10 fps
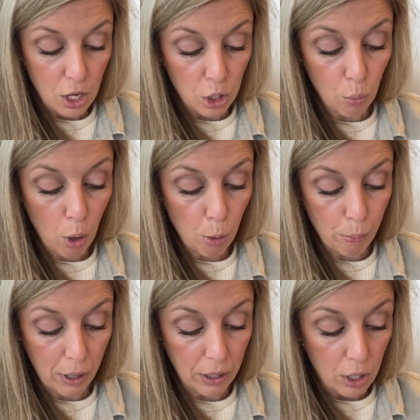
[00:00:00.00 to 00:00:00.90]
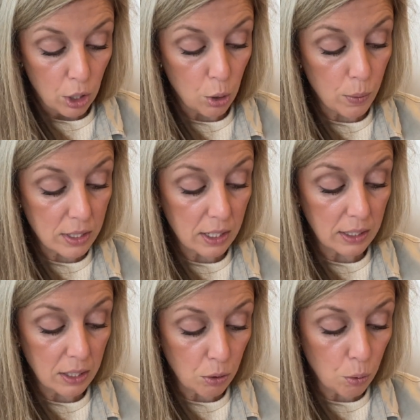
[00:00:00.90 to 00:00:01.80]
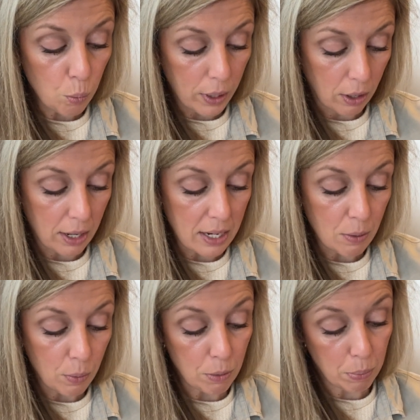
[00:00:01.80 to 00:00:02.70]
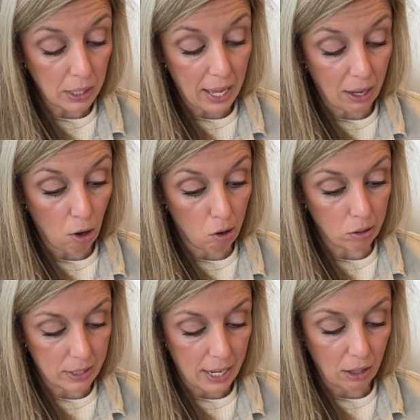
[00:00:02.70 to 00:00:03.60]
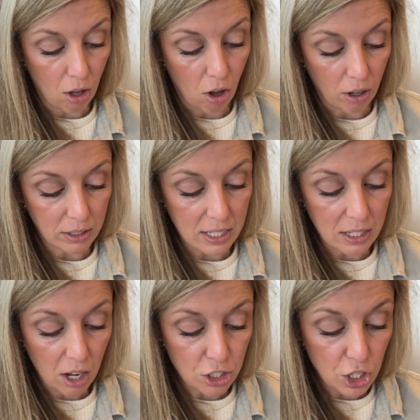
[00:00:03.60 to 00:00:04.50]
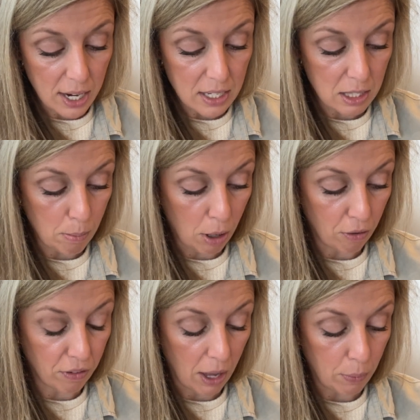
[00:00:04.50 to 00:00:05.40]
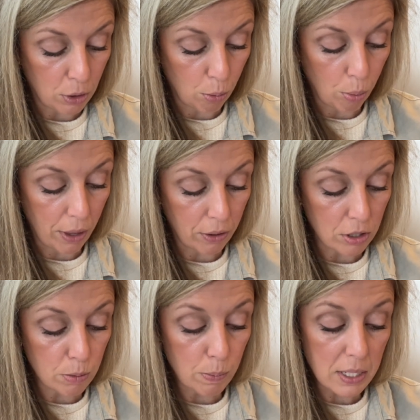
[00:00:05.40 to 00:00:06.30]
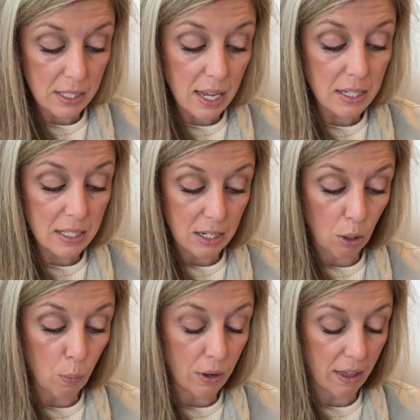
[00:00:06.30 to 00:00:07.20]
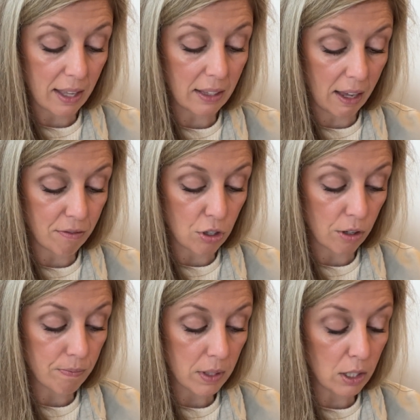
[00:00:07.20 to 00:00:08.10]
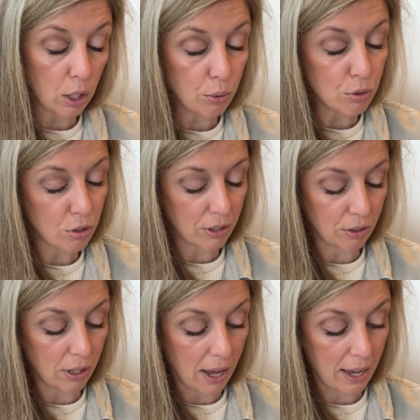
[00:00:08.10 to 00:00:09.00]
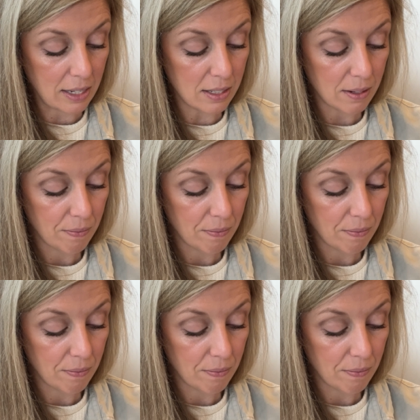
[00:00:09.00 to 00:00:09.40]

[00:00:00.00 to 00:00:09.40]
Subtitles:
Europa, who was a little wearied with playing all day long, did not chase the butterfly with her brothers, but sat still where they had left her and closed her little eyes.